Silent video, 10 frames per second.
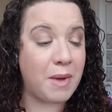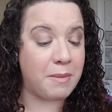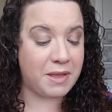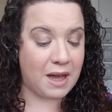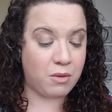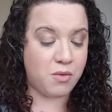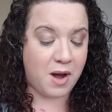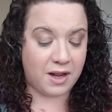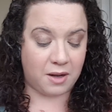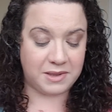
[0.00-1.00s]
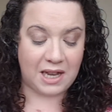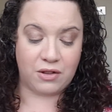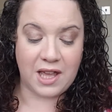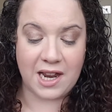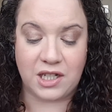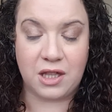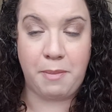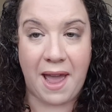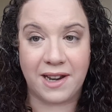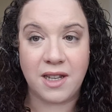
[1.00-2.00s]
Maybe that will work. I'm sat on the edge of the
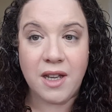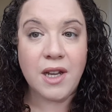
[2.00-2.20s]
bed.